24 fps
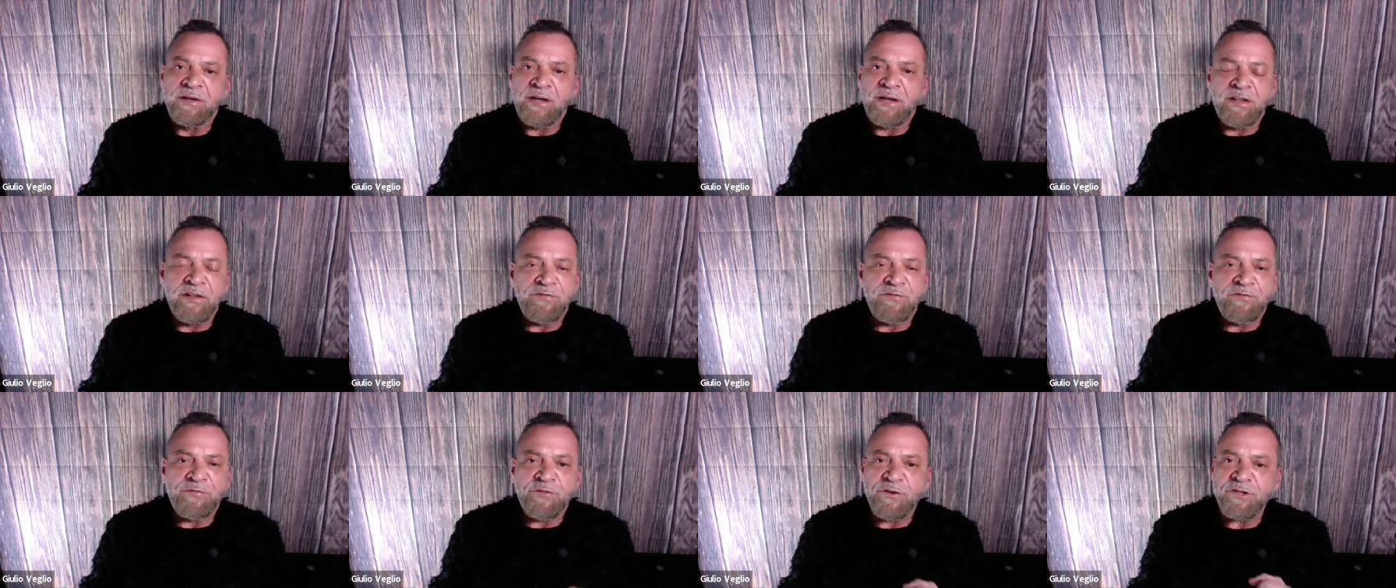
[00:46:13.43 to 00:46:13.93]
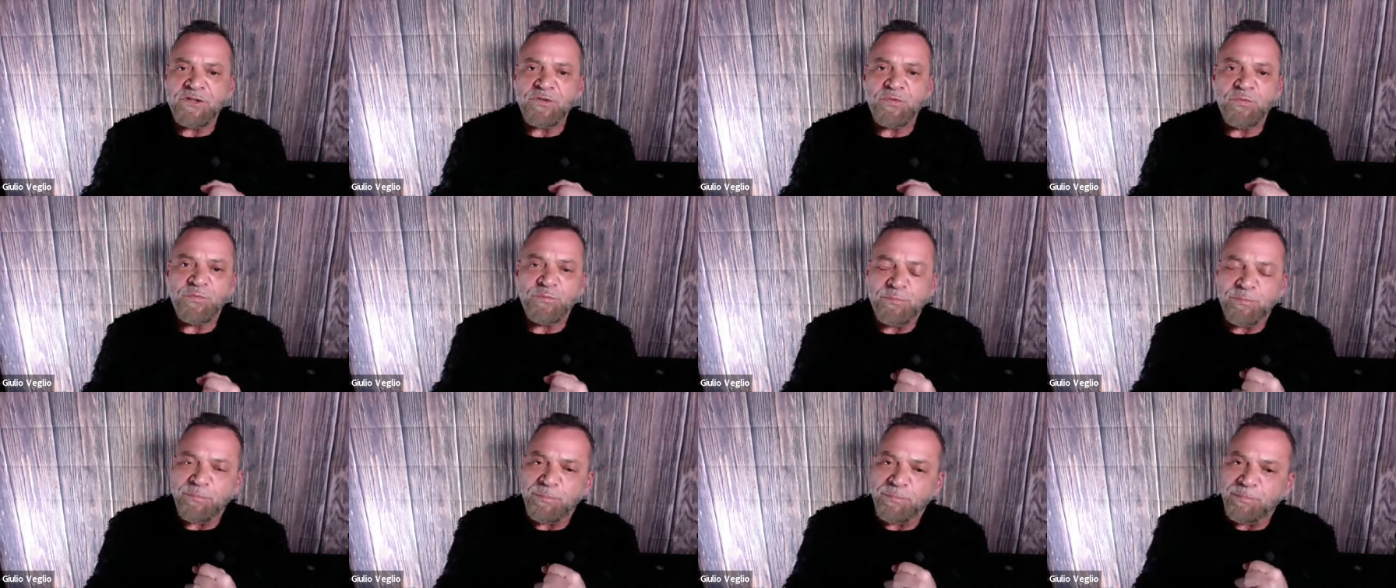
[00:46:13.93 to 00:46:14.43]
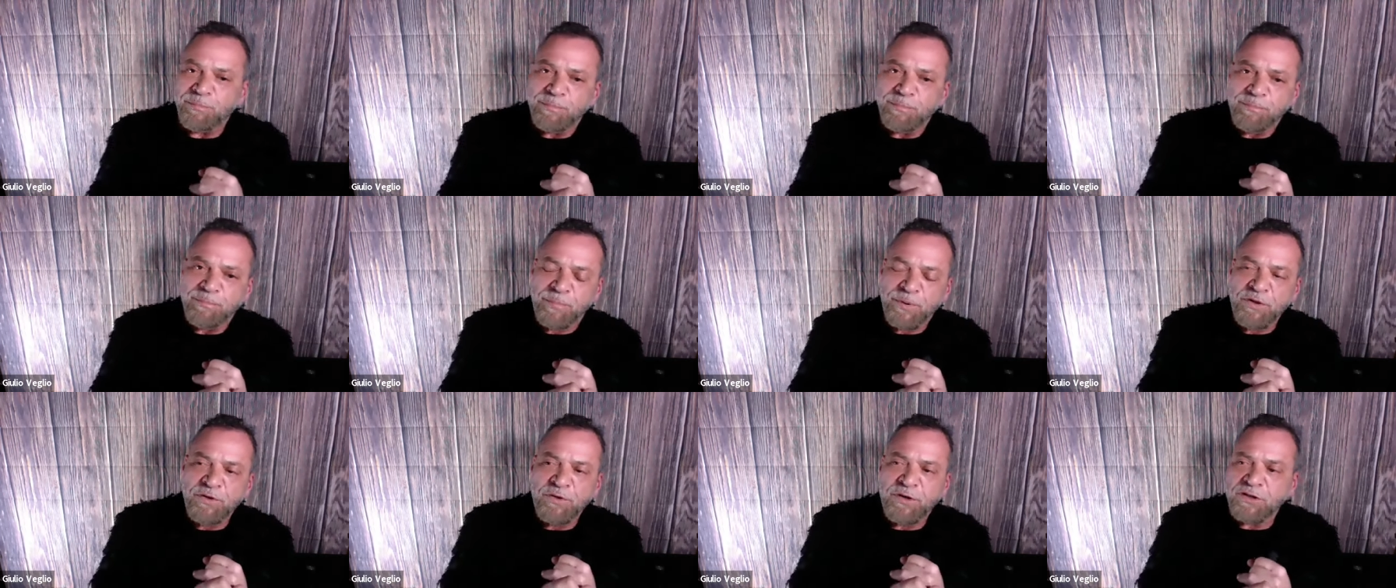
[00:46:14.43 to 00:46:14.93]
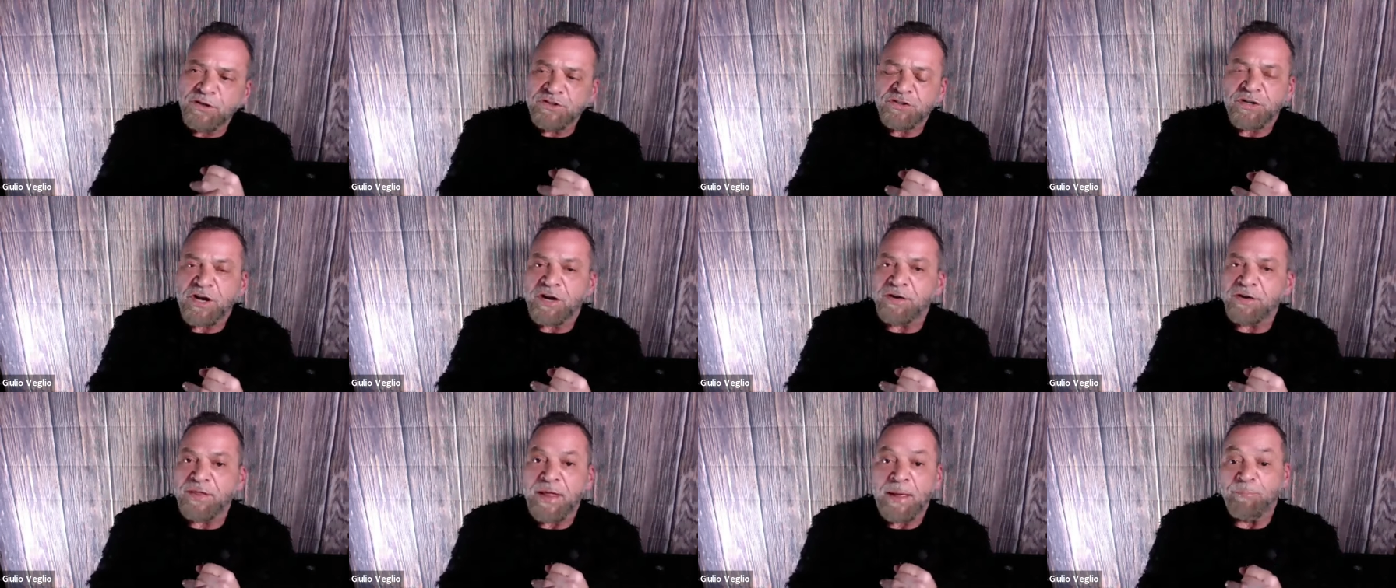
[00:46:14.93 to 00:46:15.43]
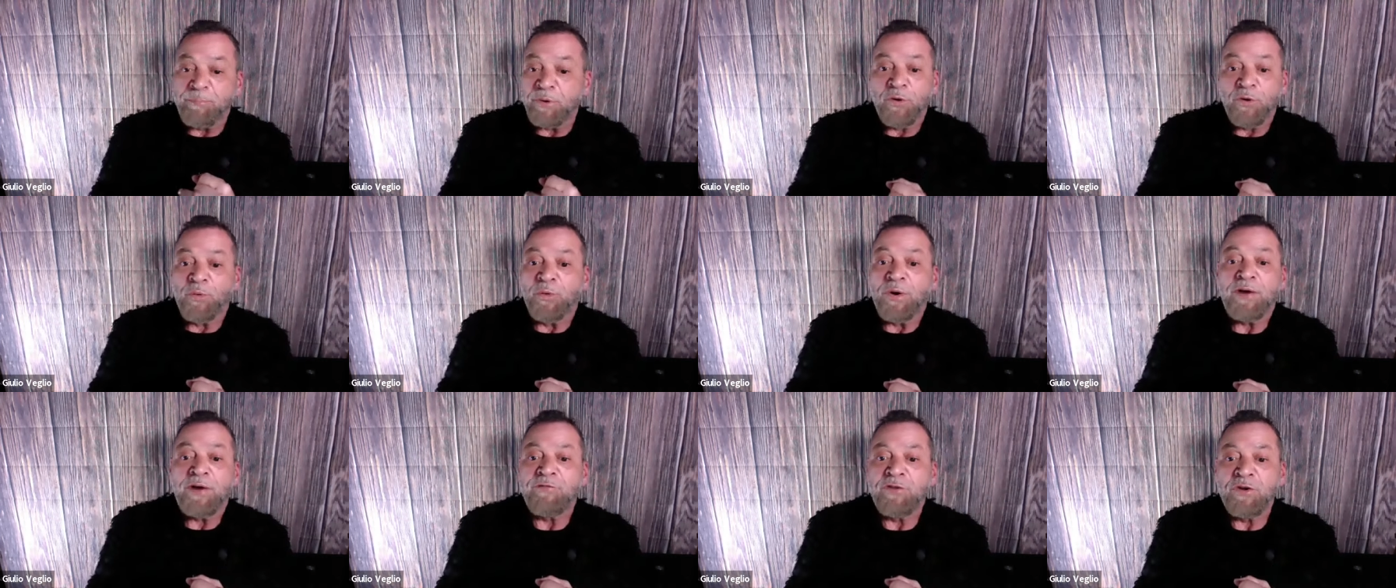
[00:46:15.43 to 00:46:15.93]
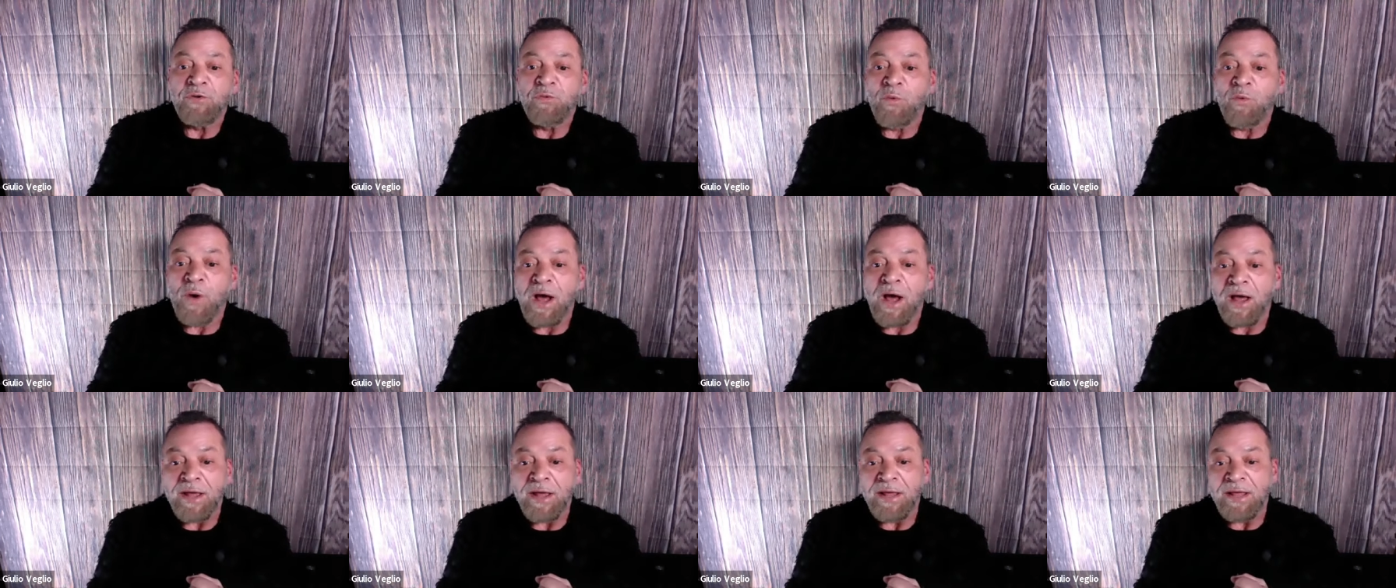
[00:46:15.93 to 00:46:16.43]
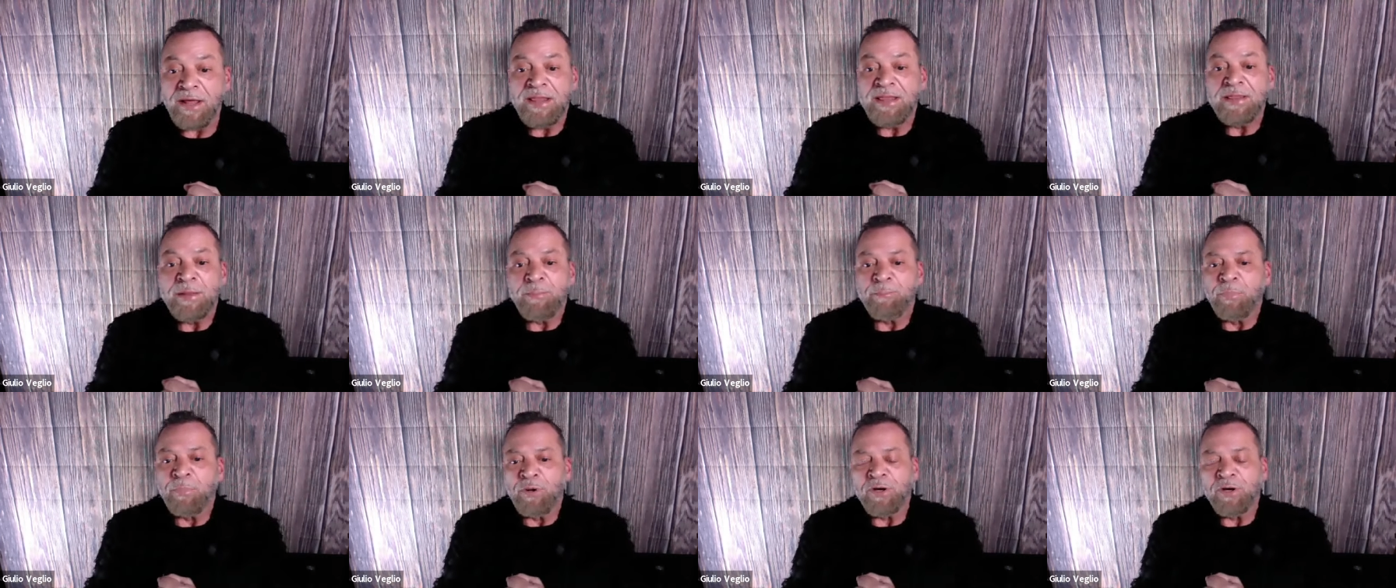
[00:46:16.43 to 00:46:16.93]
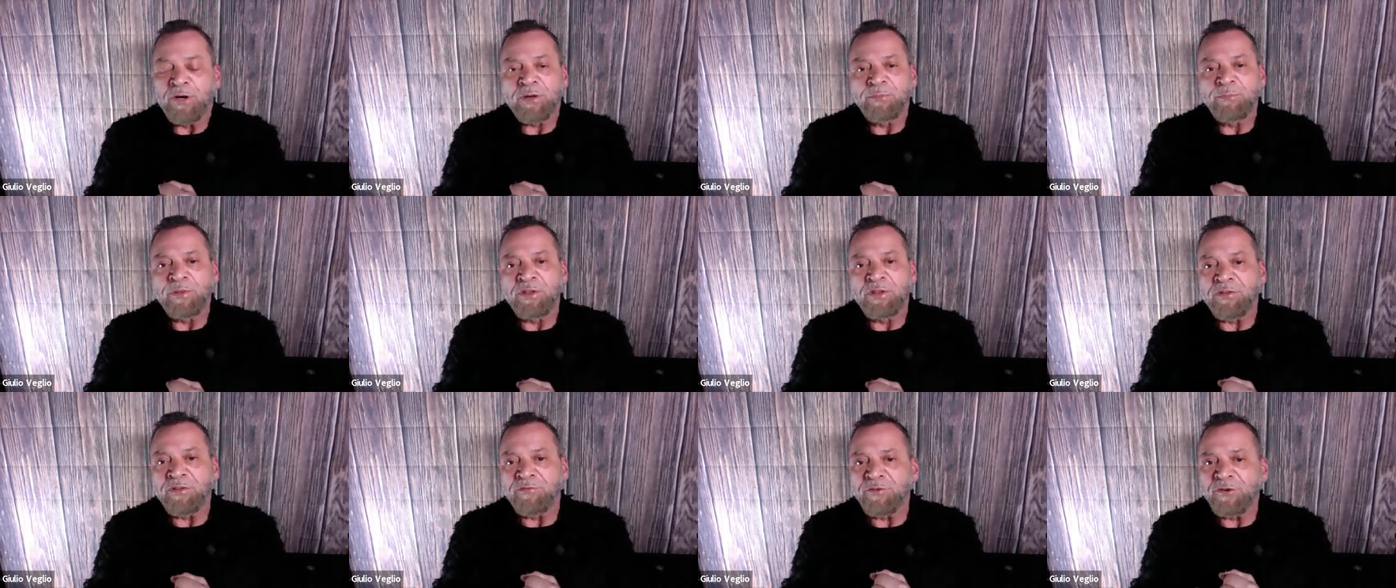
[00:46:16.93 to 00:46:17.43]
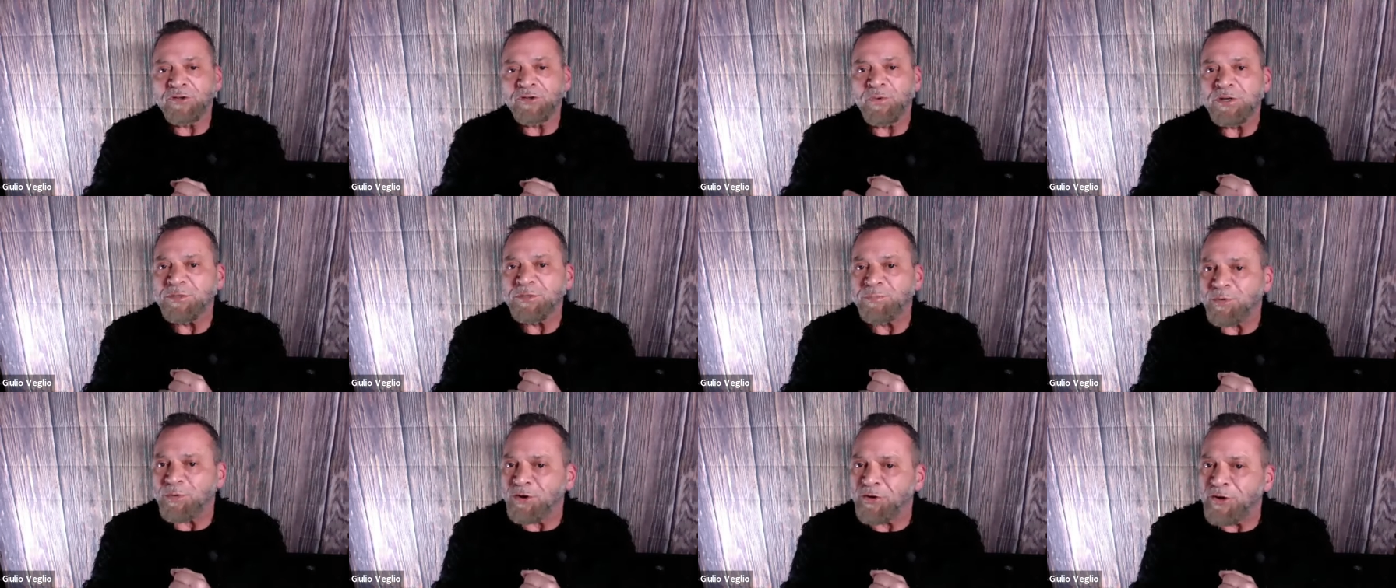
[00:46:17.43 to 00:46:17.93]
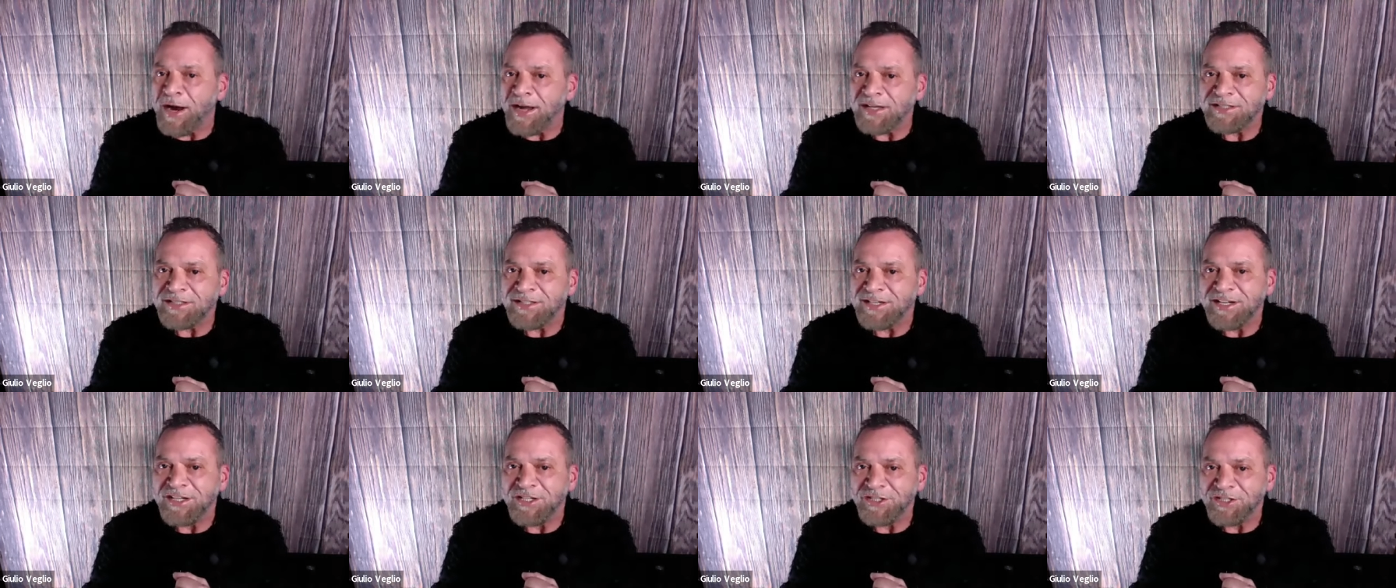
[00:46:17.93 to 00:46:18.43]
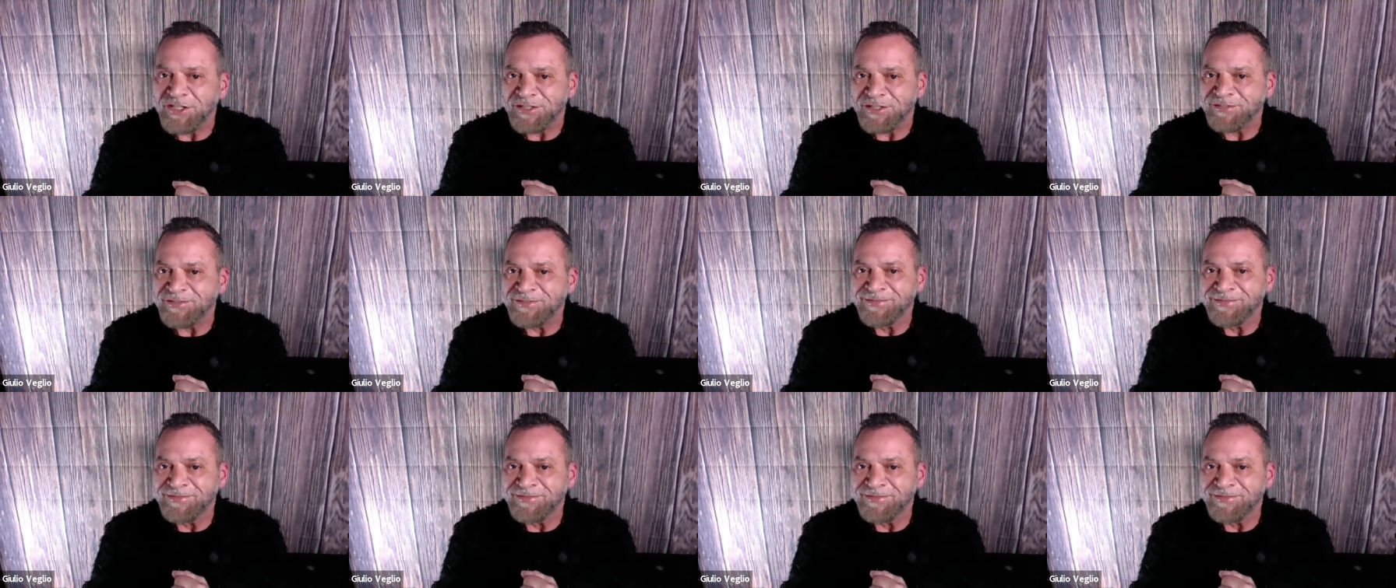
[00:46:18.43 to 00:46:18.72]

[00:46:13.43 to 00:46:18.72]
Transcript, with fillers: And the first you can start that book wherever you want in the book, but the first one is procrastination.